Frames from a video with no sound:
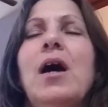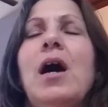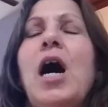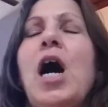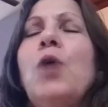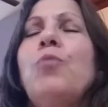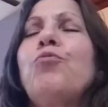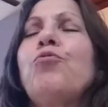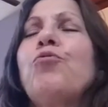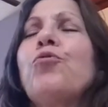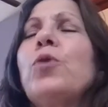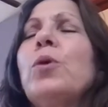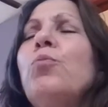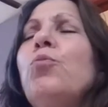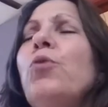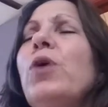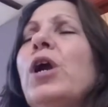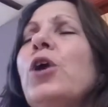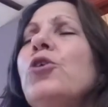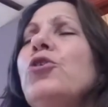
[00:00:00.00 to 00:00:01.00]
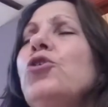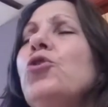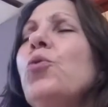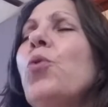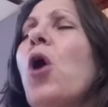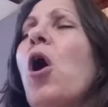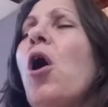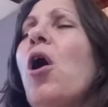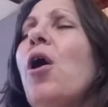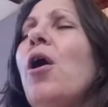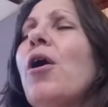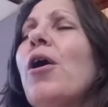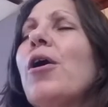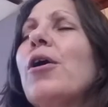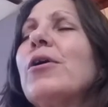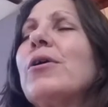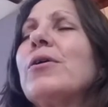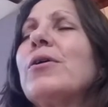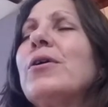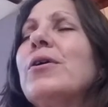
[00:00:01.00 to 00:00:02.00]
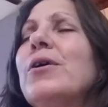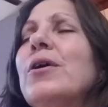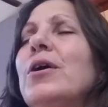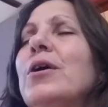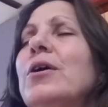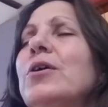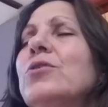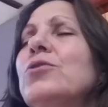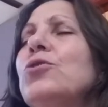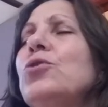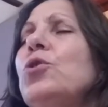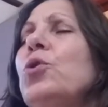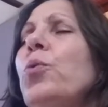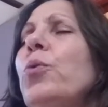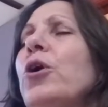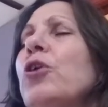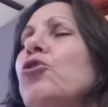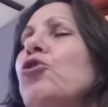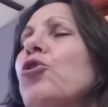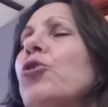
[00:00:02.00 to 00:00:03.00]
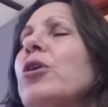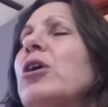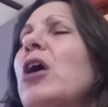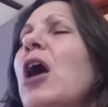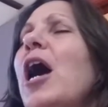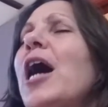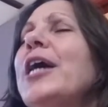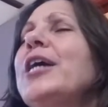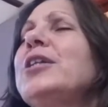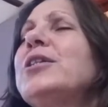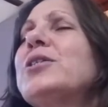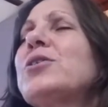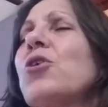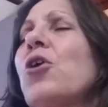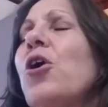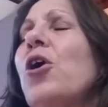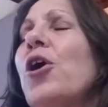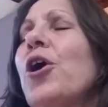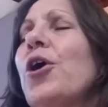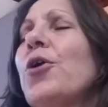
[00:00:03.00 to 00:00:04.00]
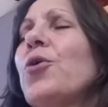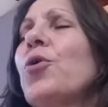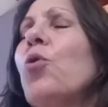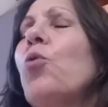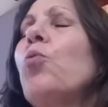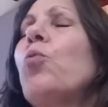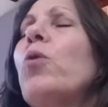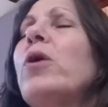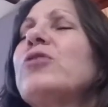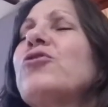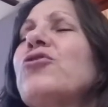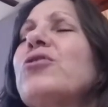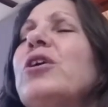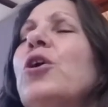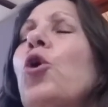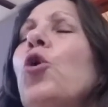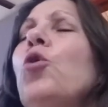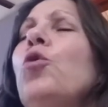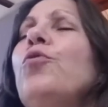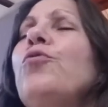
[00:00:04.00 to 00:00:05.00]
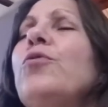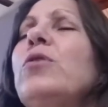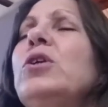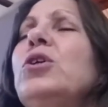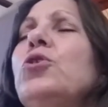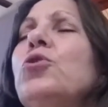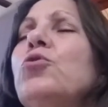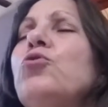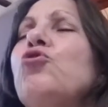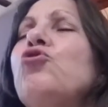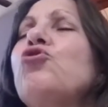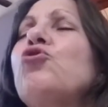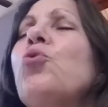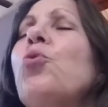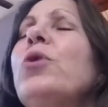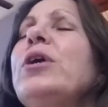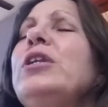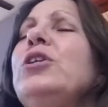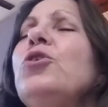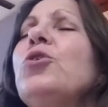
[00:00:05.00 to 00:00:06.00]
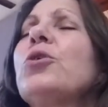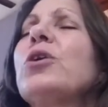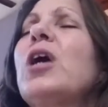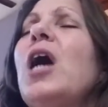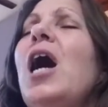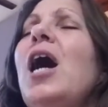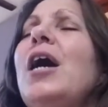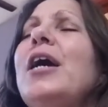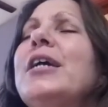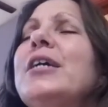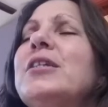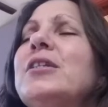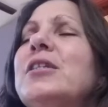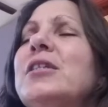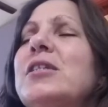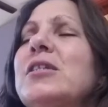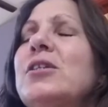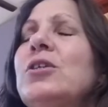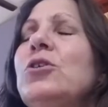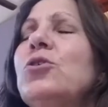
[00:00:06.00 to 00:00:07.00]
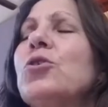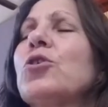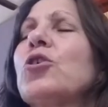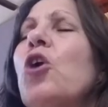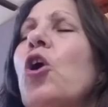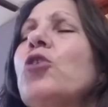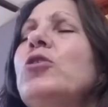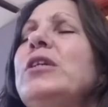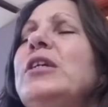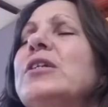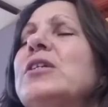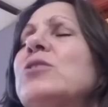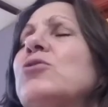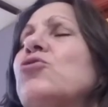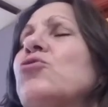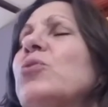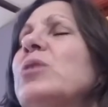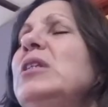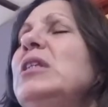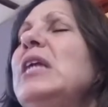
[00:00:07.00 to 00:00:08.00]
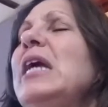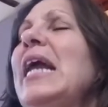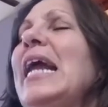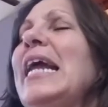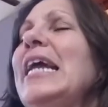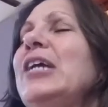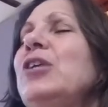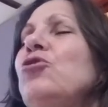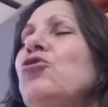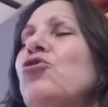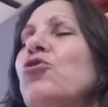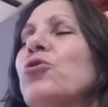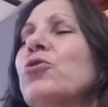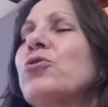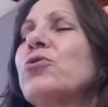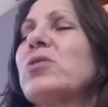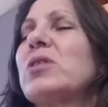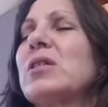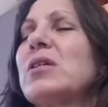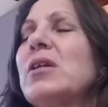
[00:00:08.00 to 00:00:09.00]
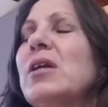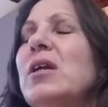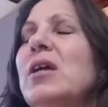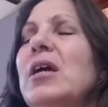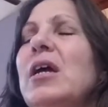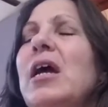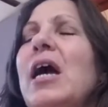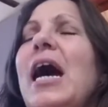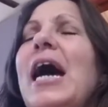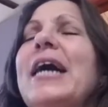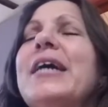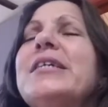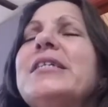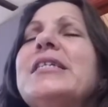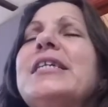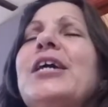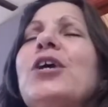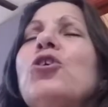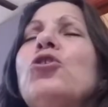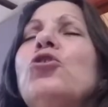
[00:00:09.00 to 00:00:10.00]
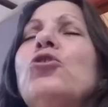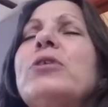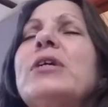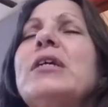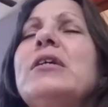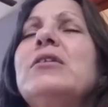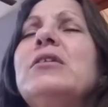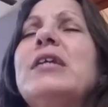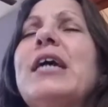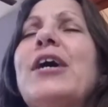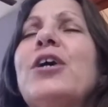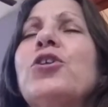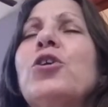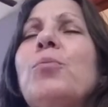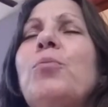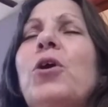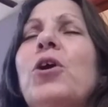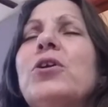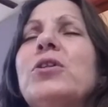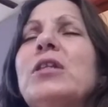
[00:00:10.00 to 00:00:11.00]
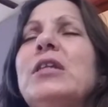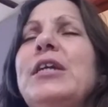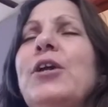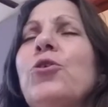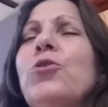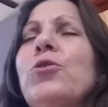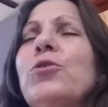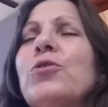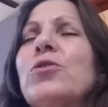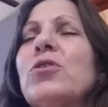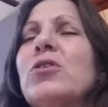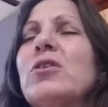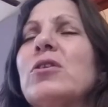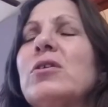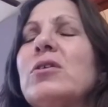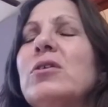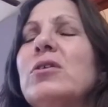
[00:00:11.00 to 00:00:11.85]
up from where you are to where your guides are watching over you. Join your guides, your guardians, join the angels as they are looking down upon the earth.